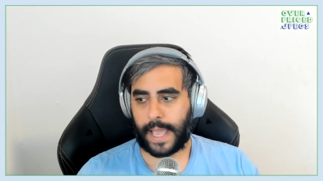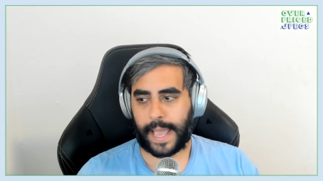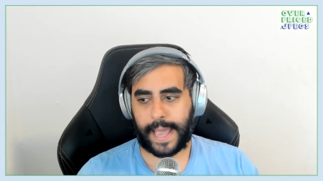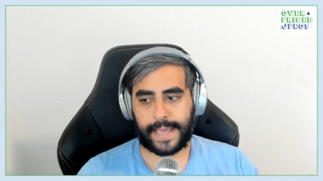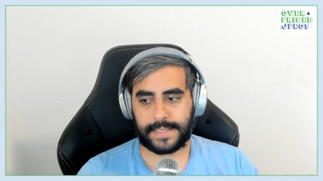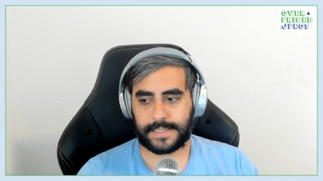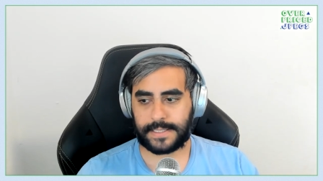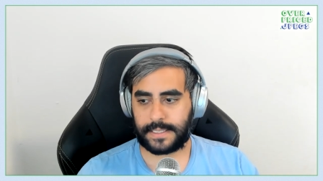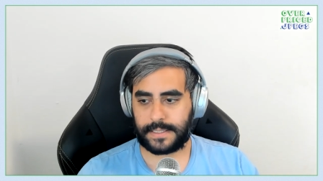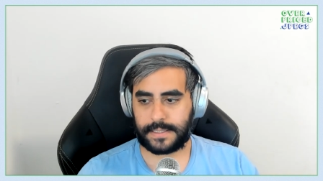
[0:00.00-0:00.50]

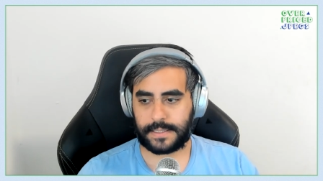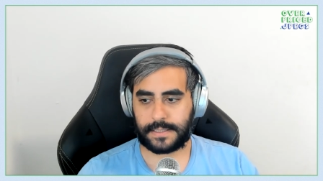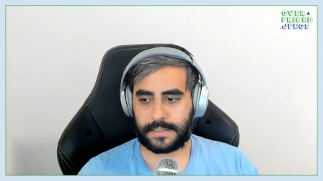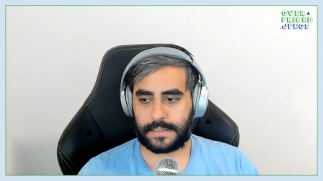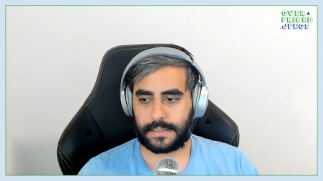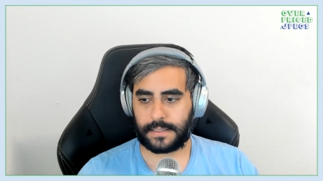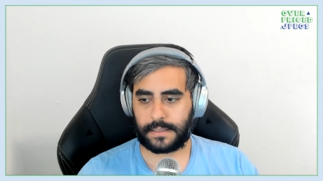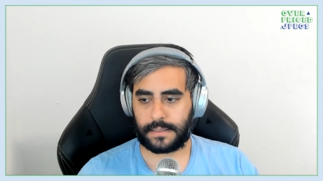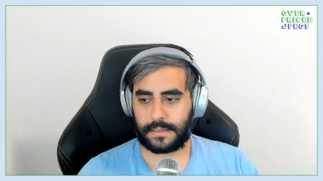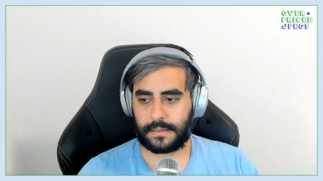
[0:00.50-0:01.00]
as
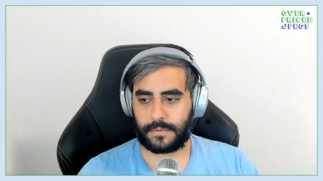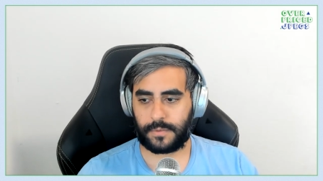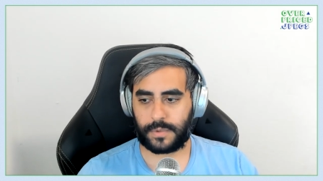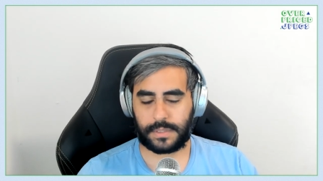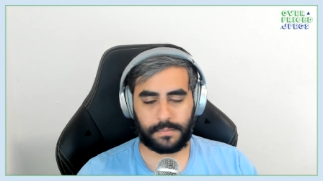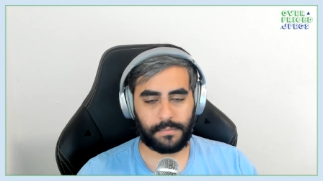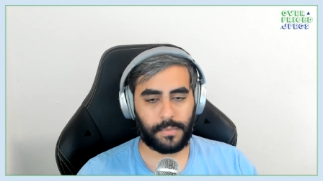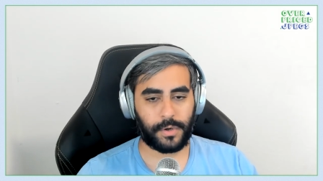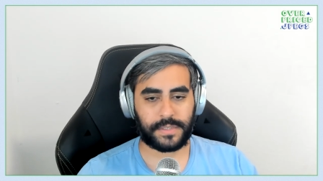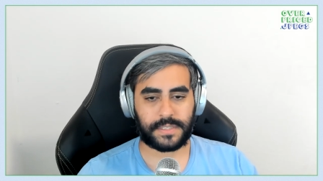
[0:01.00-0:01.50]
is
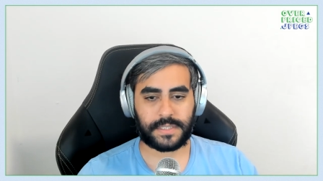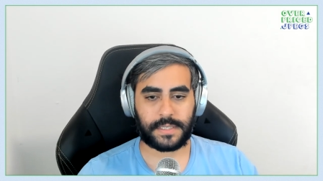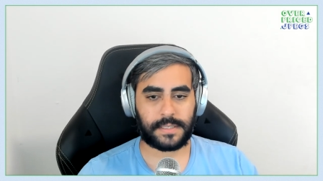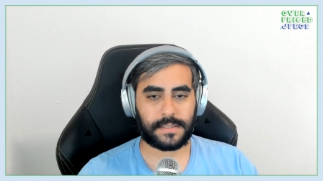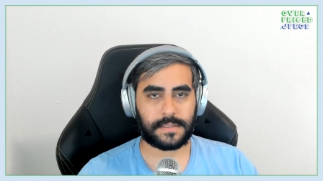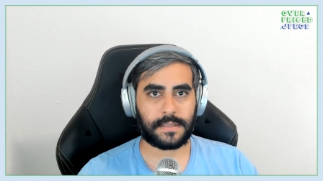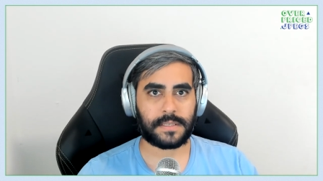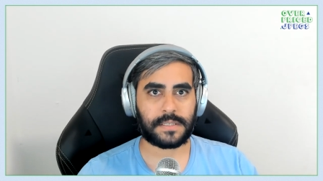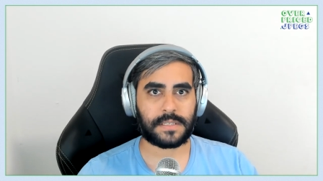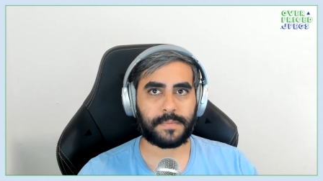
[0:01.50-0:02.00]
with most
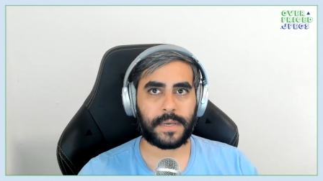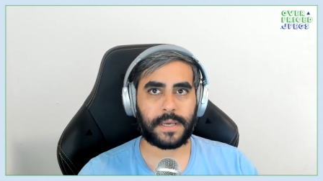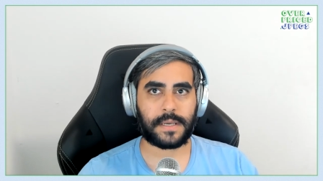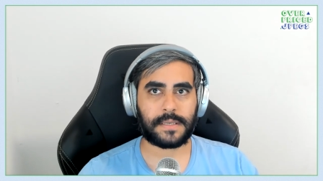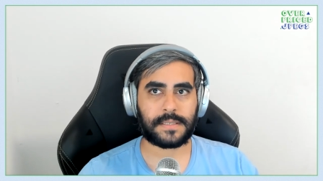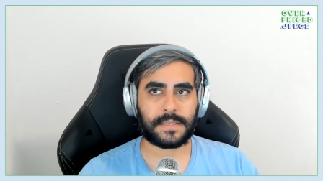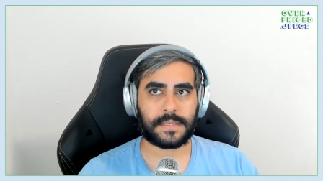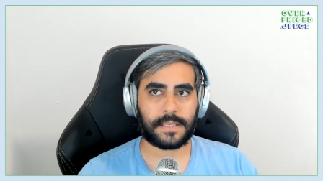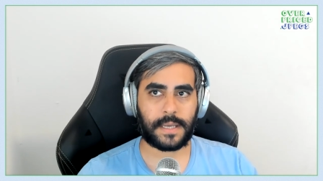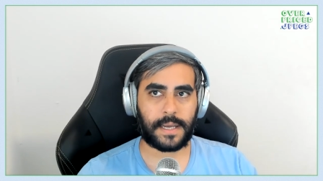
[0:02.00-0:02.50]
things in this
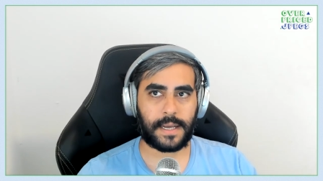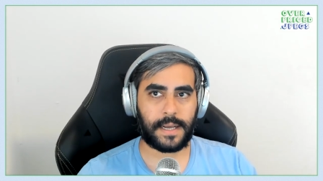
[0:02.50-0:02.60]
space.